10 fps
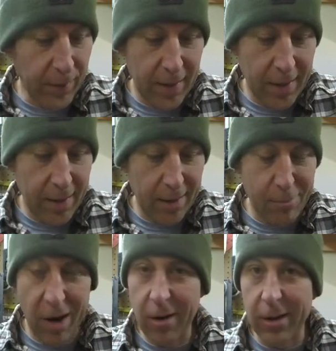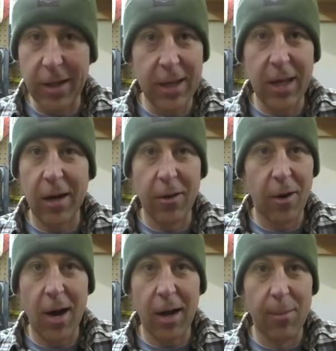Apparently, again, another
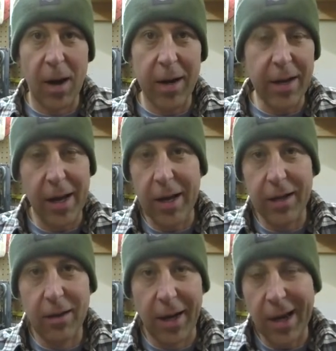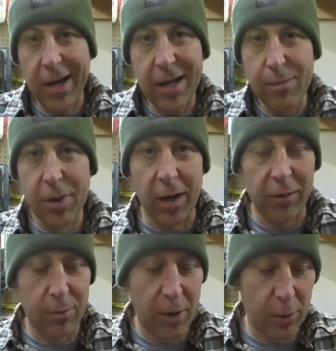hot commodity. I got 80
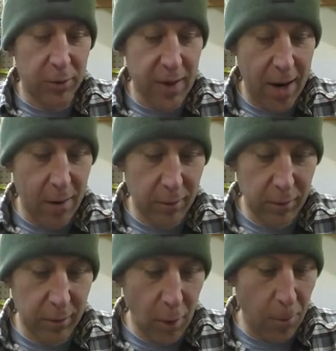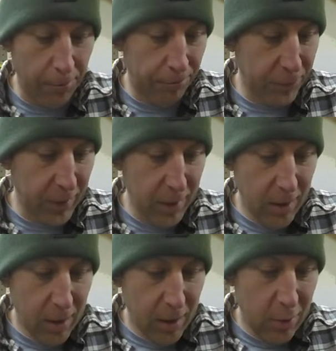bucks for my old tires. So
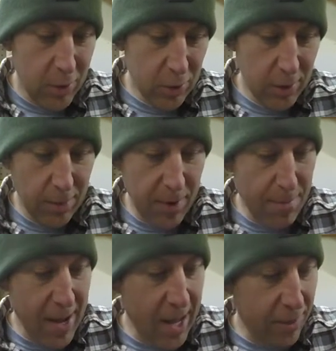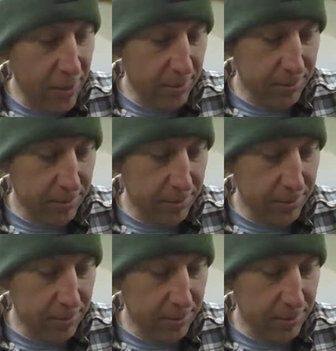we do a little bit of math,